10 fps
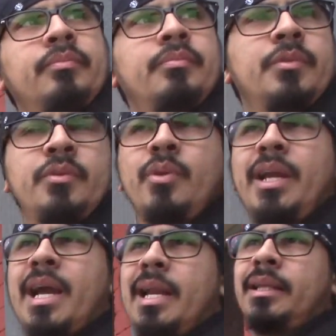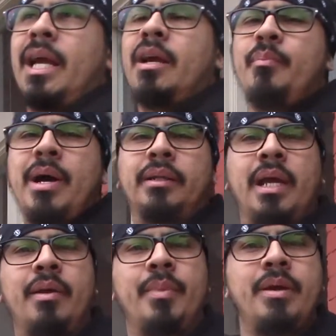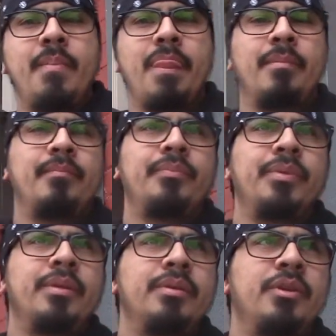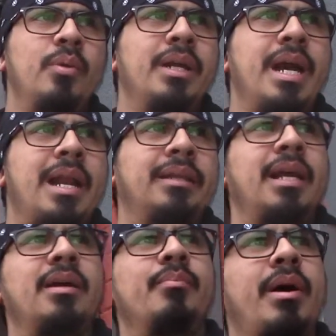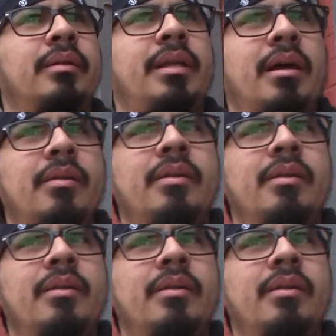You really got to think about that, man. You really got to think about that.